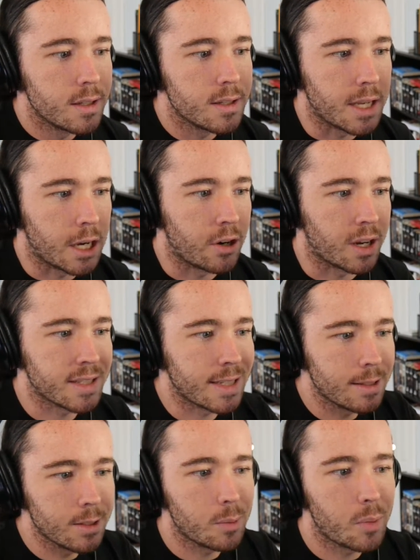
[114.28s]
To hear it, because
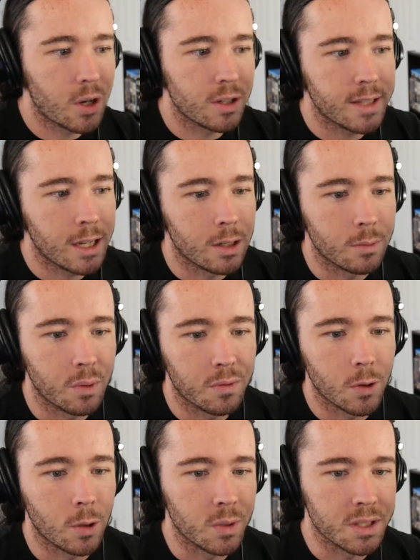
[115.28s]
that little part there
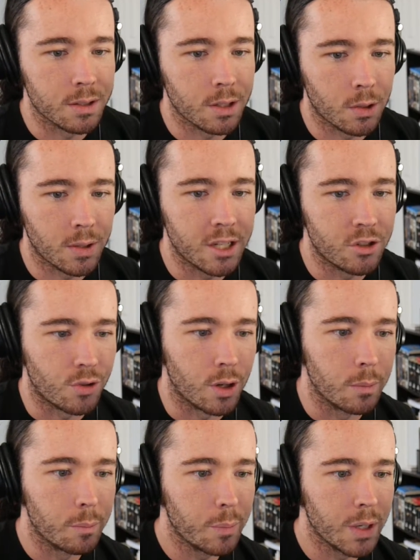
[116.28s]
before was a little
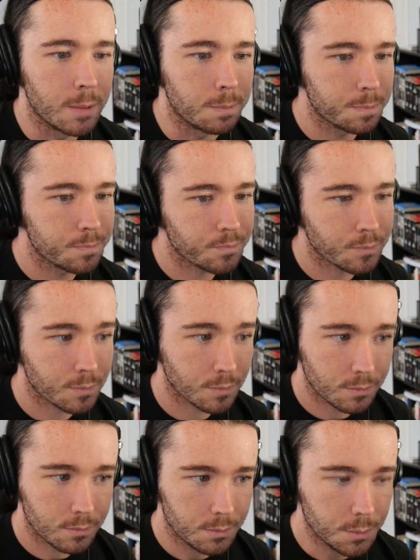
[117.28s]
intro, but
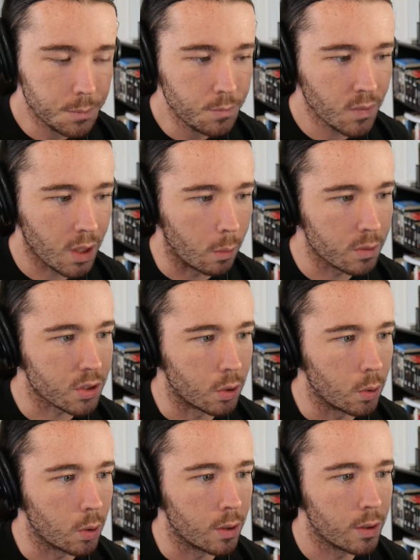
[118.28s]
it was
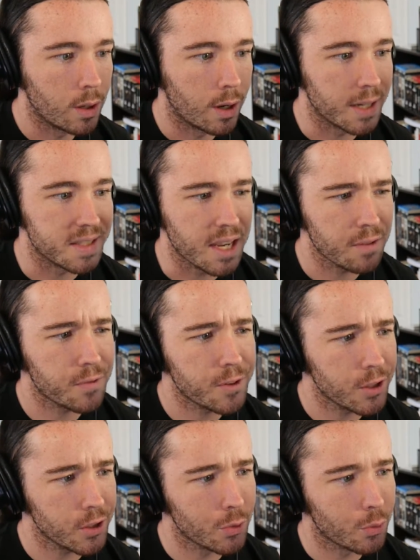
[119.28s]
cool. I
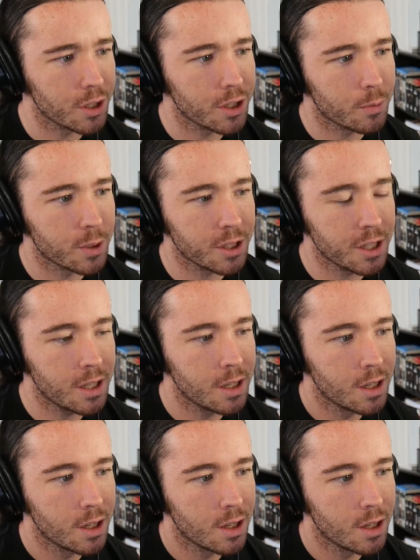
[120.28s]
definitely really, really